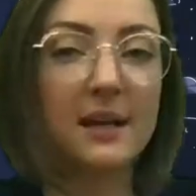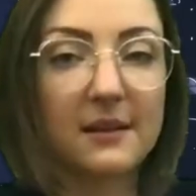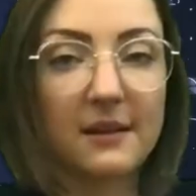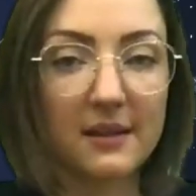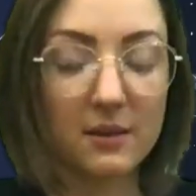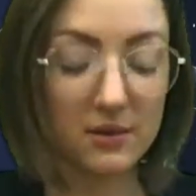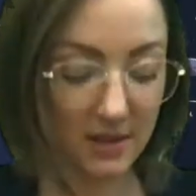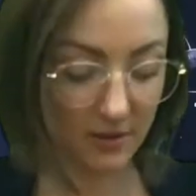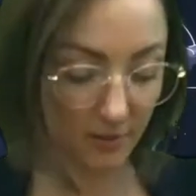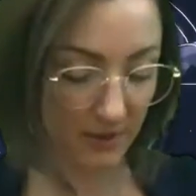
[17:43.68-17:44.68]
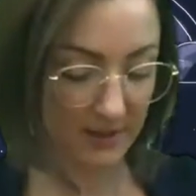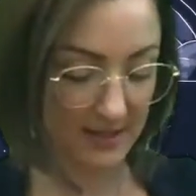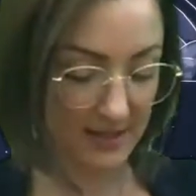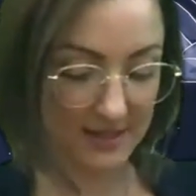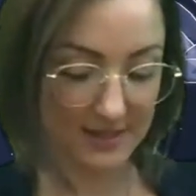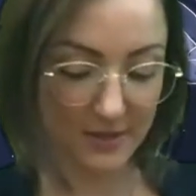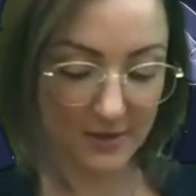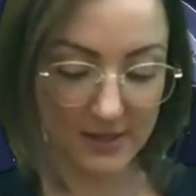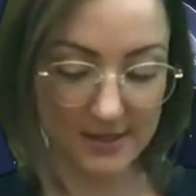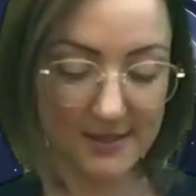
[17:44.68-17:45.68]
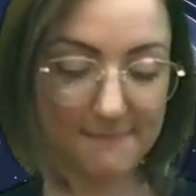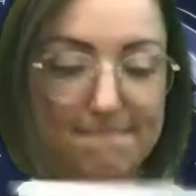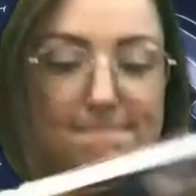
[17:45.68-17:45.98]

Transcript: a look at those other books in that series.